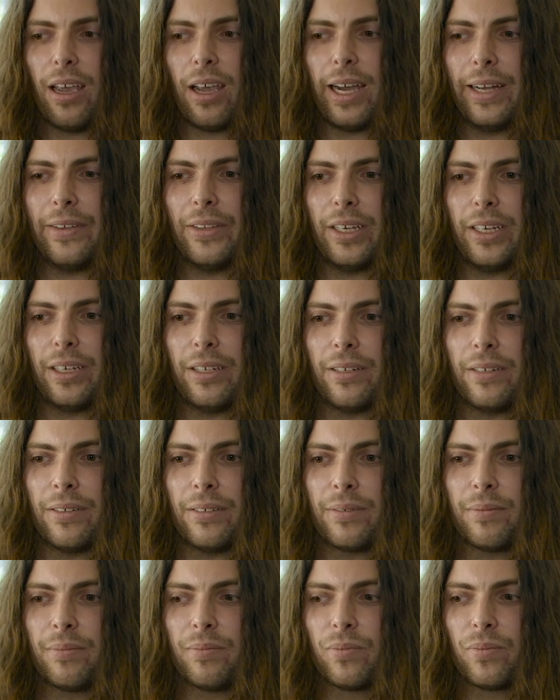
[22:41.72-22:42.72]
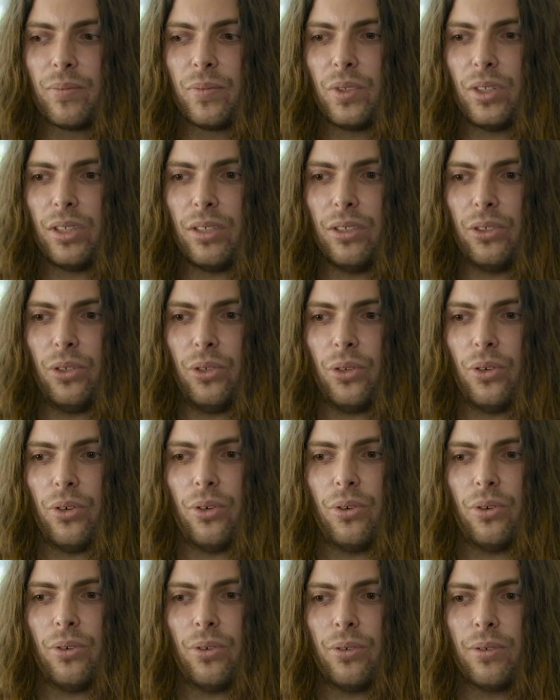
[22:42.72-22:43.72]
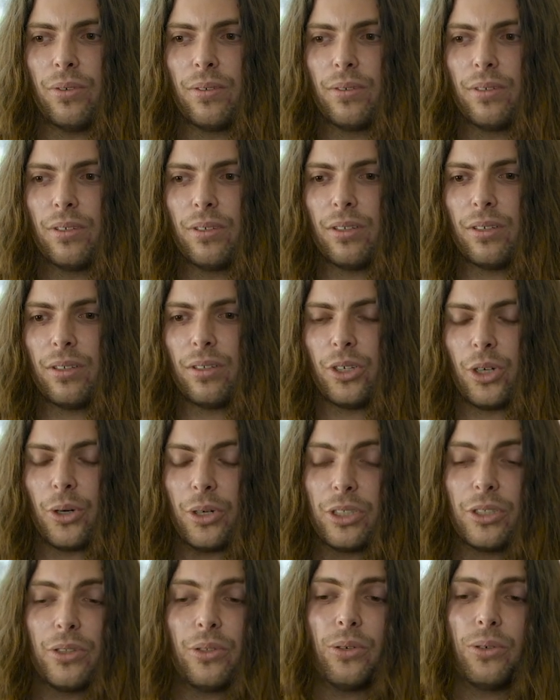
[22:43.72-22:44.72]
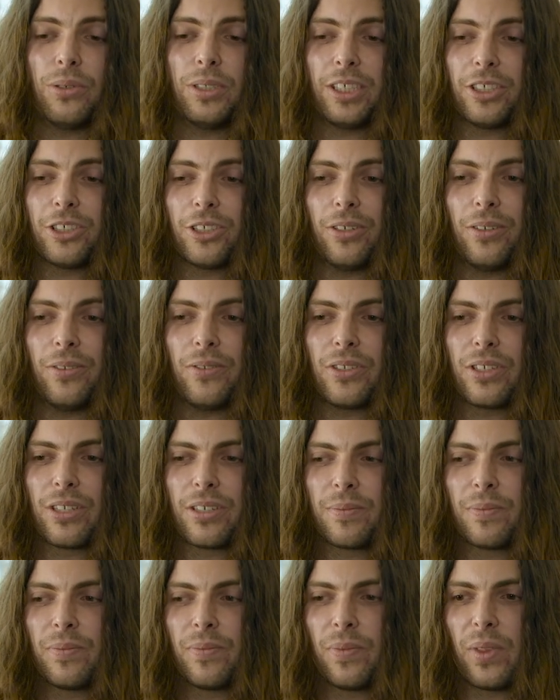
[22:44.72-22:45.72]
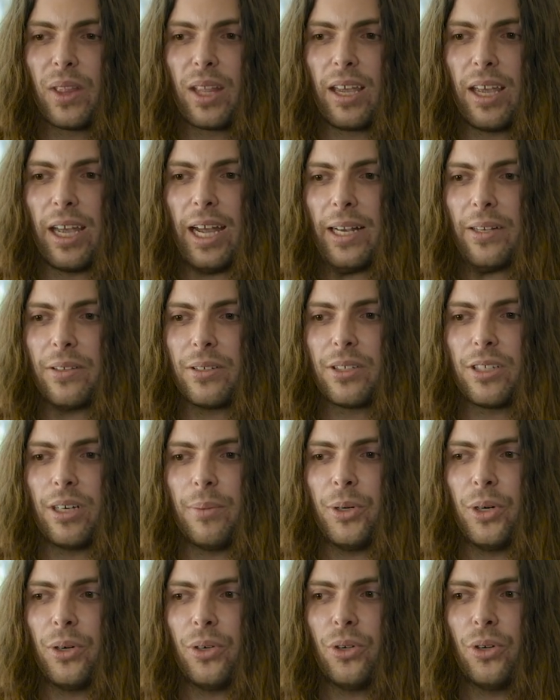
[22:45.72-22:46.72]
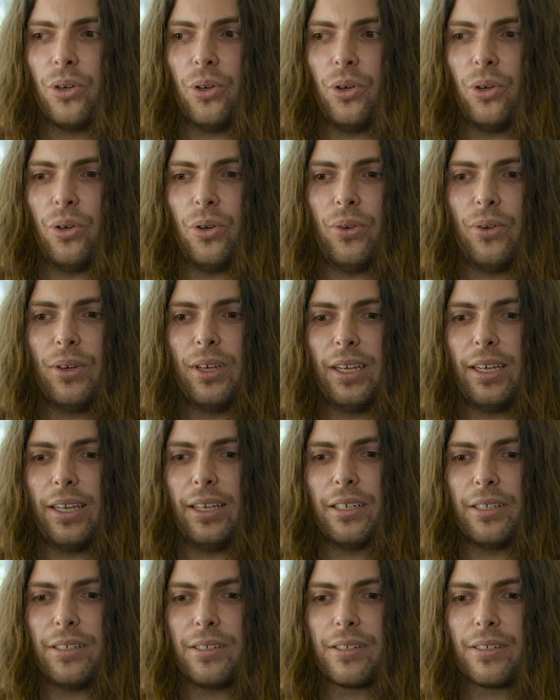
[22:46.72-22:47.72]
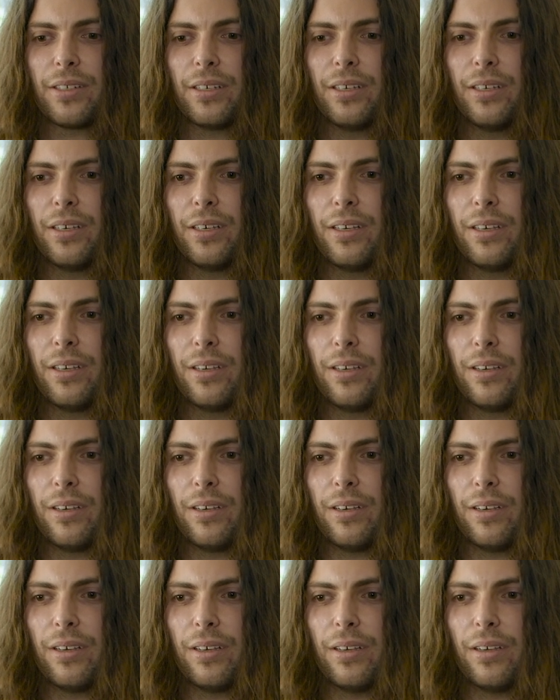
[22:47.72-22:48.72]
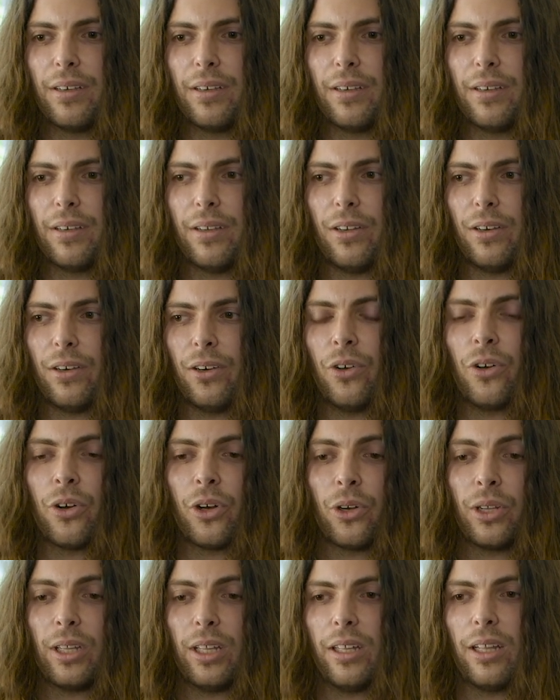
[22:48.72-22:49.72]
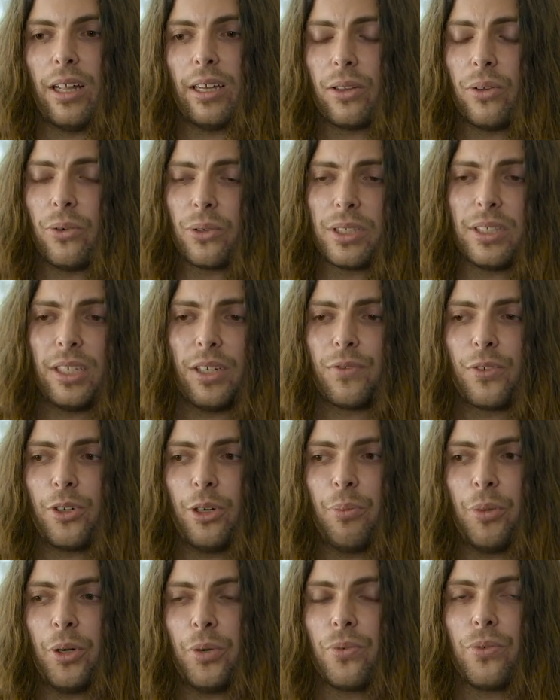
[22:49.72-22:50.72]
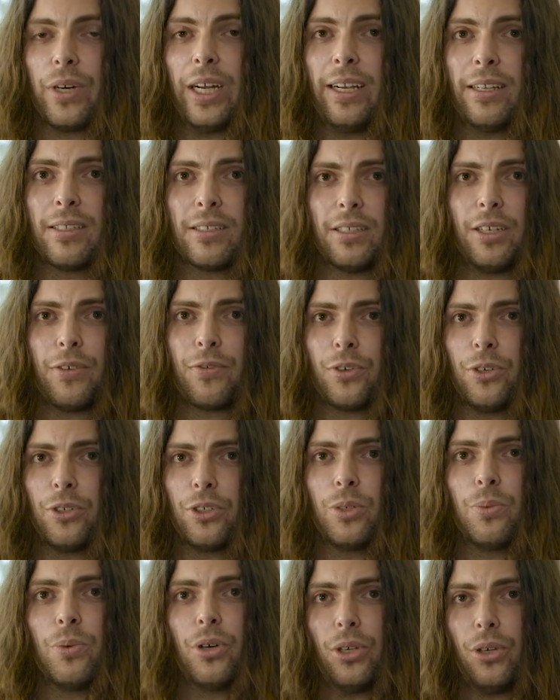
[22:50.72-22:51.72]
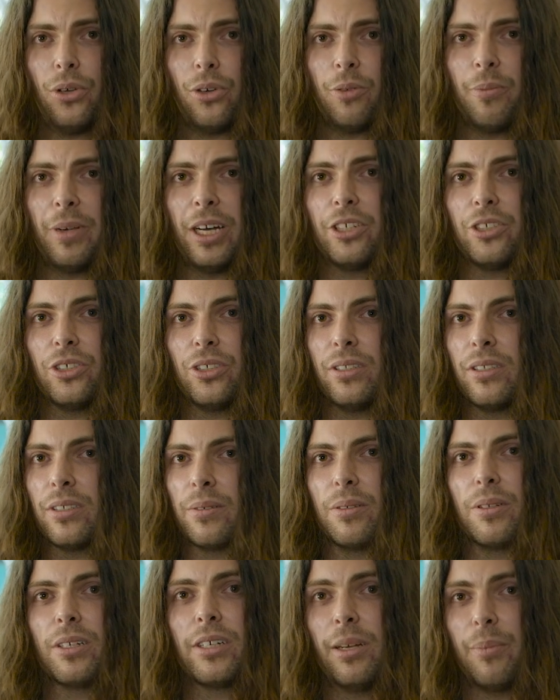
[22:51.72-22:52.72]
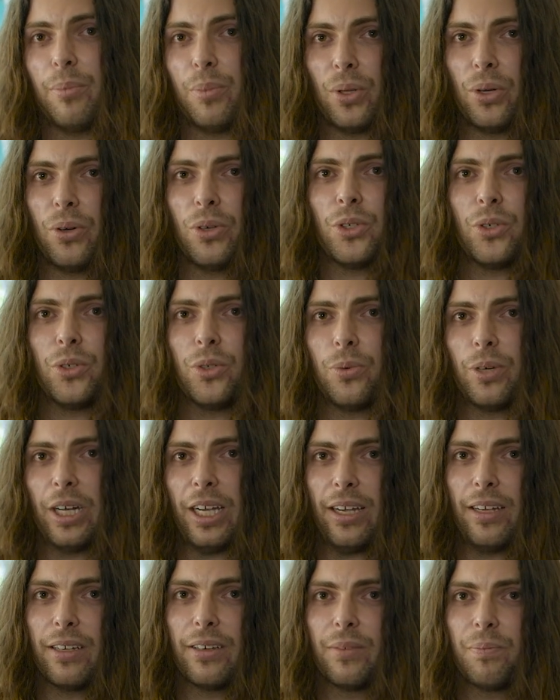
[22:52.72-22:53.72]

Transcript: And then you go into the auditions and someone who is not only like looks different, but reads different to what you imagined, kind of blows you away.